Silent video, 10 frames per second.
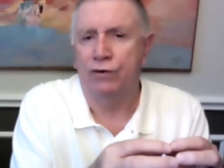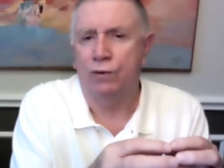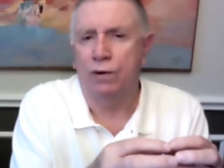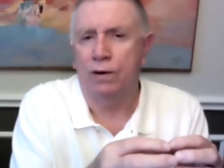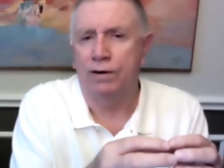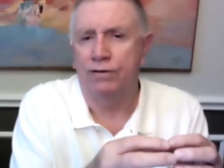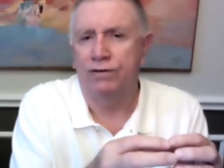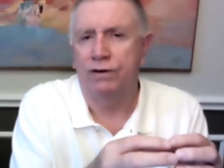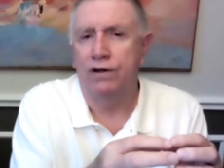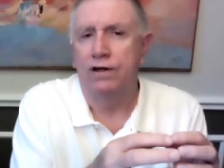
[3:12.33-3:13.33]
towards
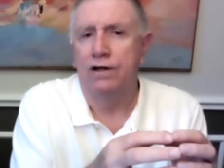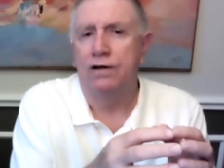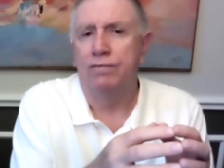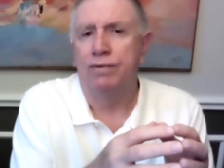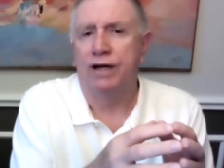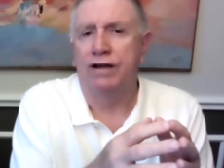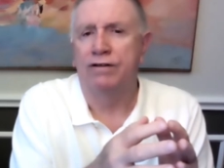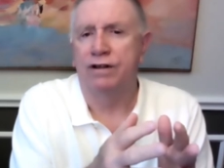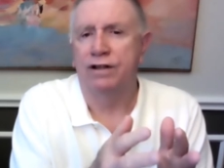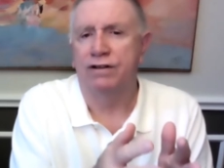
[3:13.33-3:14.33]
because
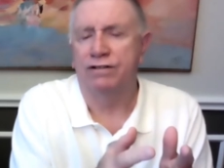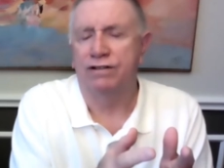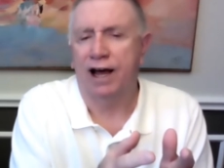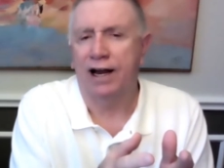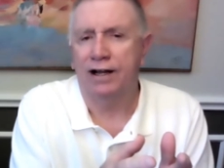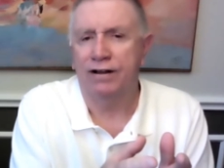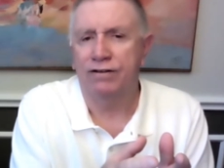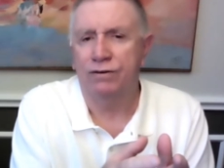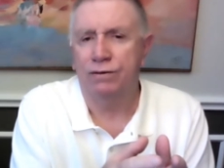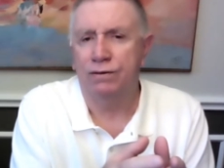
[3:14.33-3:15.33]
in the silence